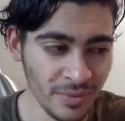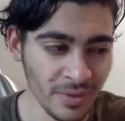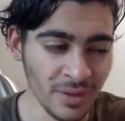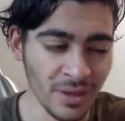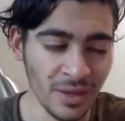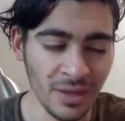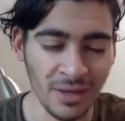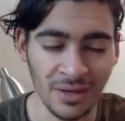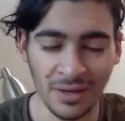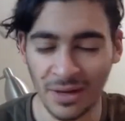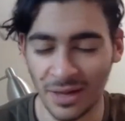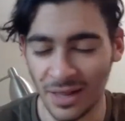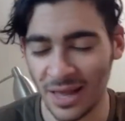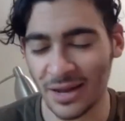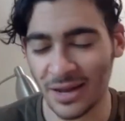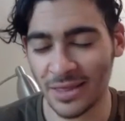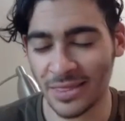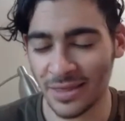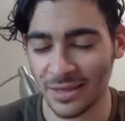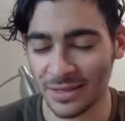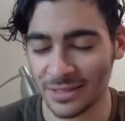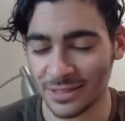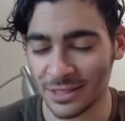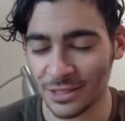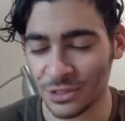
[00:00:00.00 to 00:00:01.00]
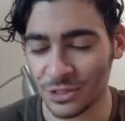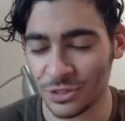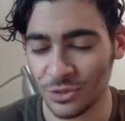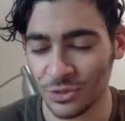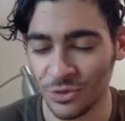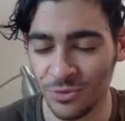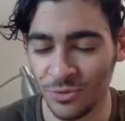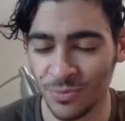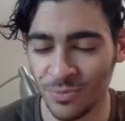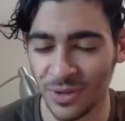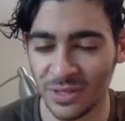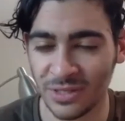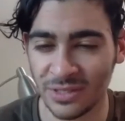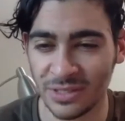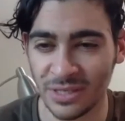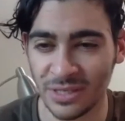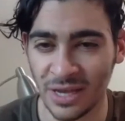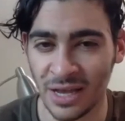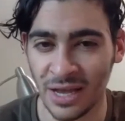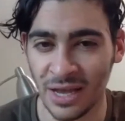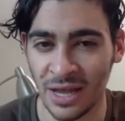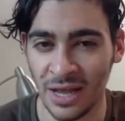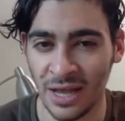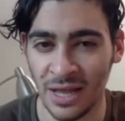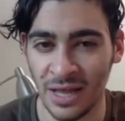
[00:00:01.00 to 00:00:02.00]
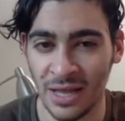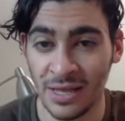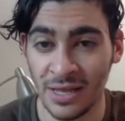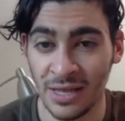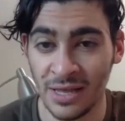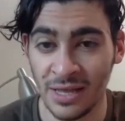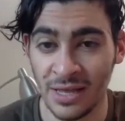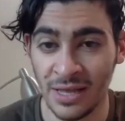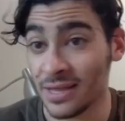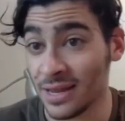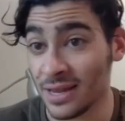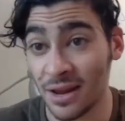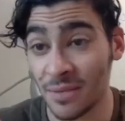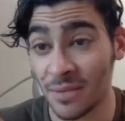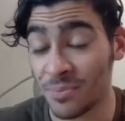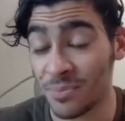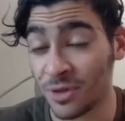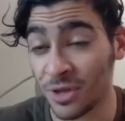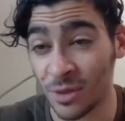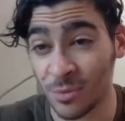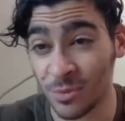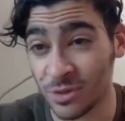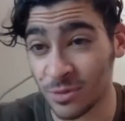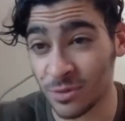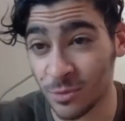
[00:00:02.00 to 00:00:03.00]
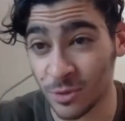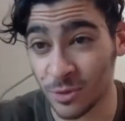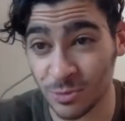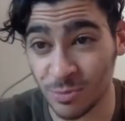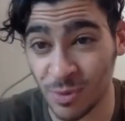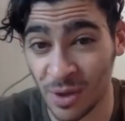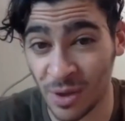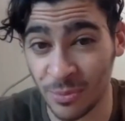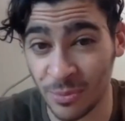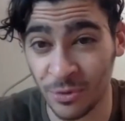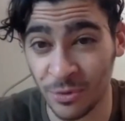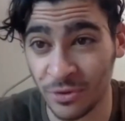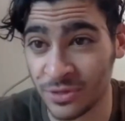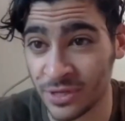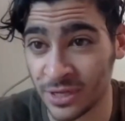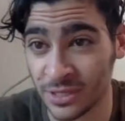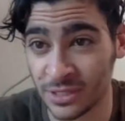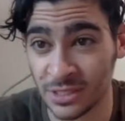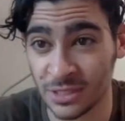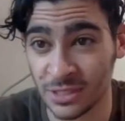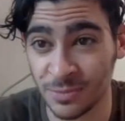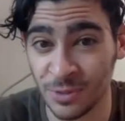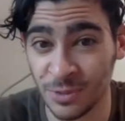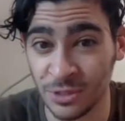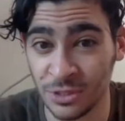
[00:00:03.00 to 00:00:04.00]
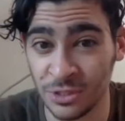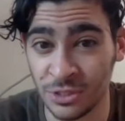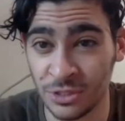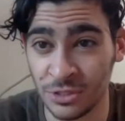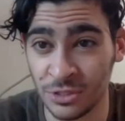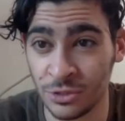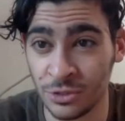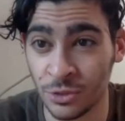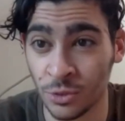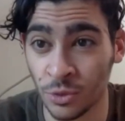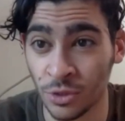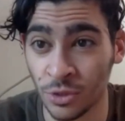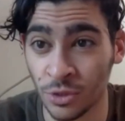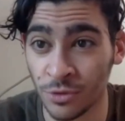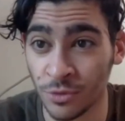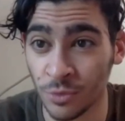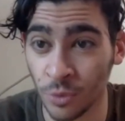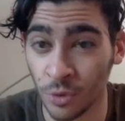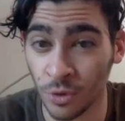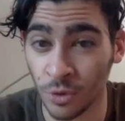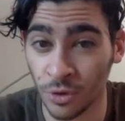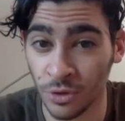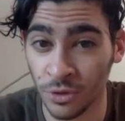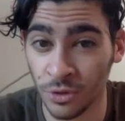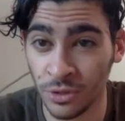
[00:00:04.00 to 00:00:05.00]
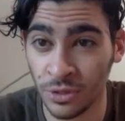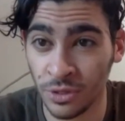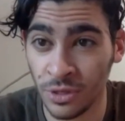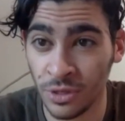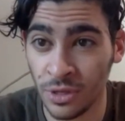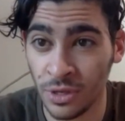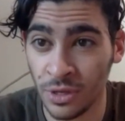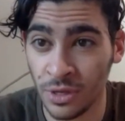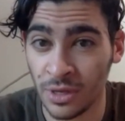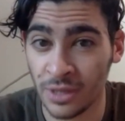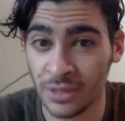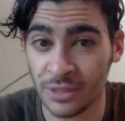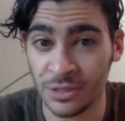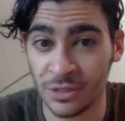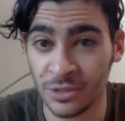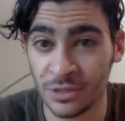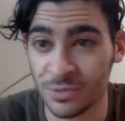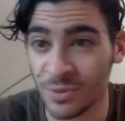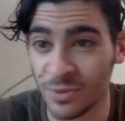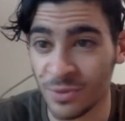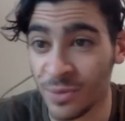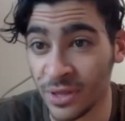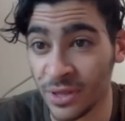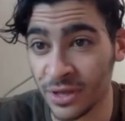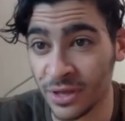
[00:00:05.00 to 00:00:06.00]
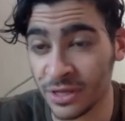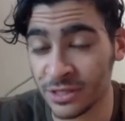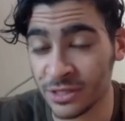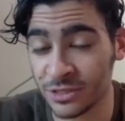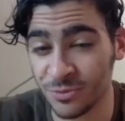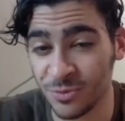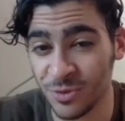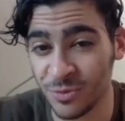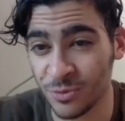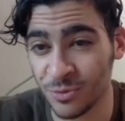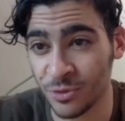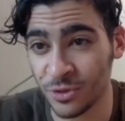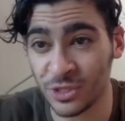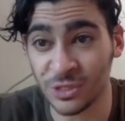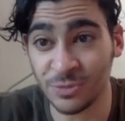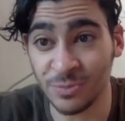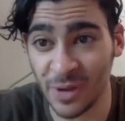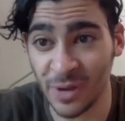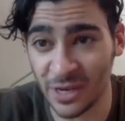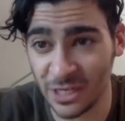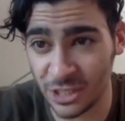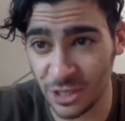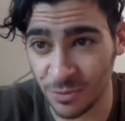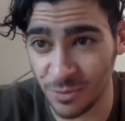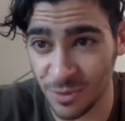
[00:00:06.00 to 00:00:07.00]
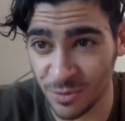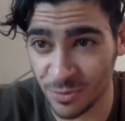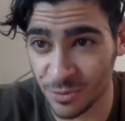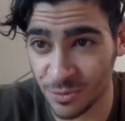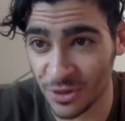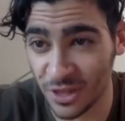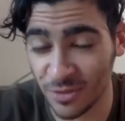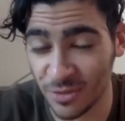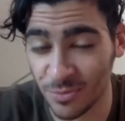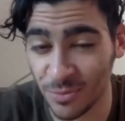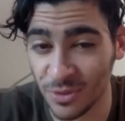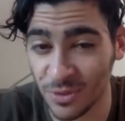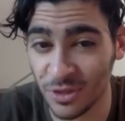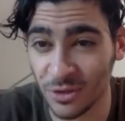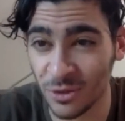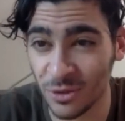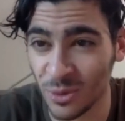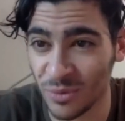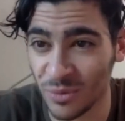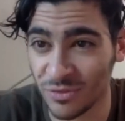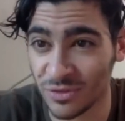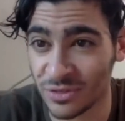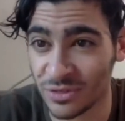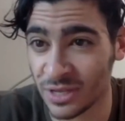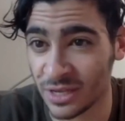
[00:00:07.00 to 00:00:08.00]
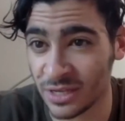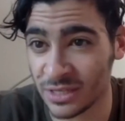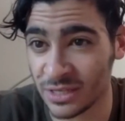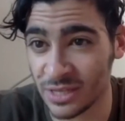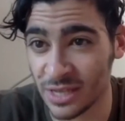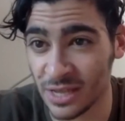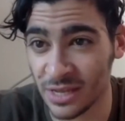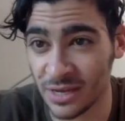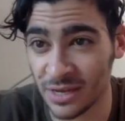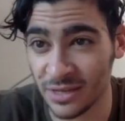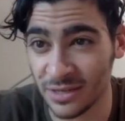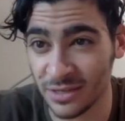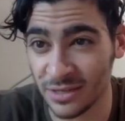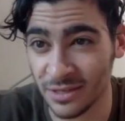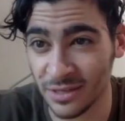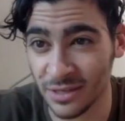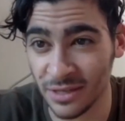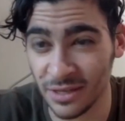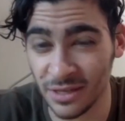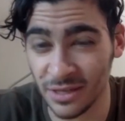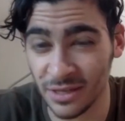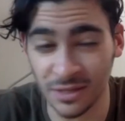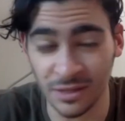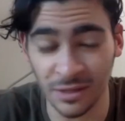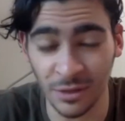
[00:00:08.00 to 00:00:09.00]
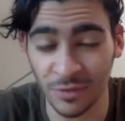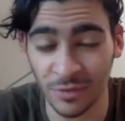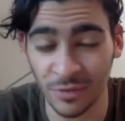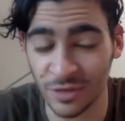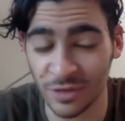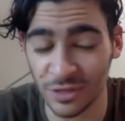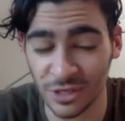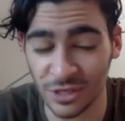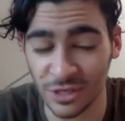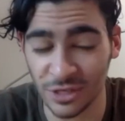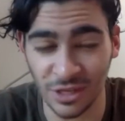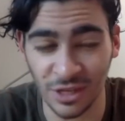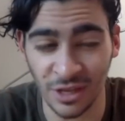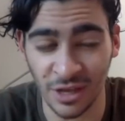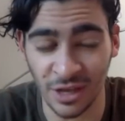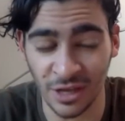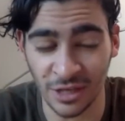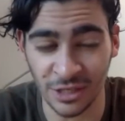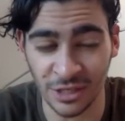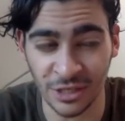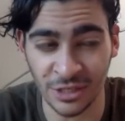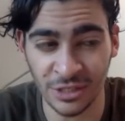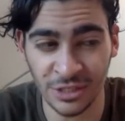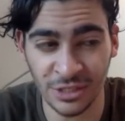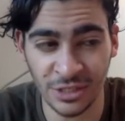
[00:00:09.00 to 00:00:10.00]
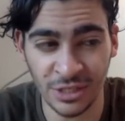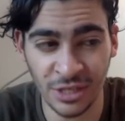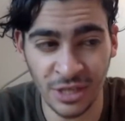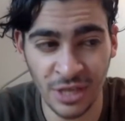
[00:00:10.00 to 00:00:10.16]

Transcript: and a lot of things ensued, but uh, it ended up becoming the most popular text-to-speech tool in the world. It's used by millions of people, especially people like me who have dyslexia and ADD and low vision and concussions.